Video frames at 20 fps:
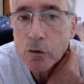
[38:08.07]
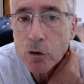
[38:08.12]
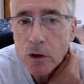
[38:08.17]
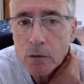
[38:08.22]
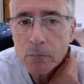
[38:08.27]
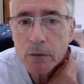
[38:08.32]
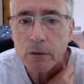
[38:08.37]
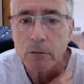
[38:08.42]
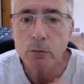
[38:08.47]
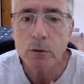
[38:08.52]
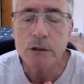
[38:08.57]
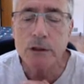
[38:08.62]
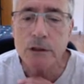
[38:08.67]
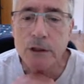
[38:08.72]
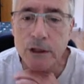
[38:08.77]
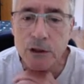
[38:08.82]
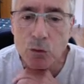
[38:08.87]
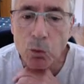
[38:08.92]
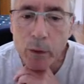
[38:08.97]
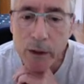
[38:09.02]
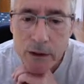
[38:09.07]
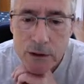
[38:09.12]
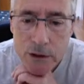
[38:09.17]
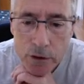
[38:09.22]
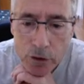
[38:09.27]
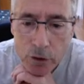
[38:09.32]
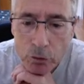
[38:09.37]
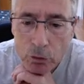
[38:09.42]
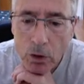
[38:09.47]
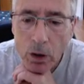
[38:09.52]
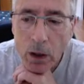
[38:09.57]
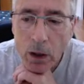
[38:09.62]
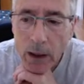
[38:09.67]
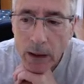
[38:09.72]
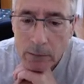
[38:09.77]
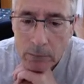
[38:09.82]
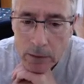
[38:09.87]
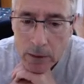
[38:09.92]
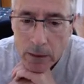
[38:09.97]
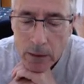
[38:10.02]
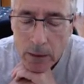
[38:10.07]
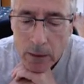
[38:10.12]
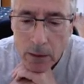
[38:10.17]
the tournament with 6 wins and a draw,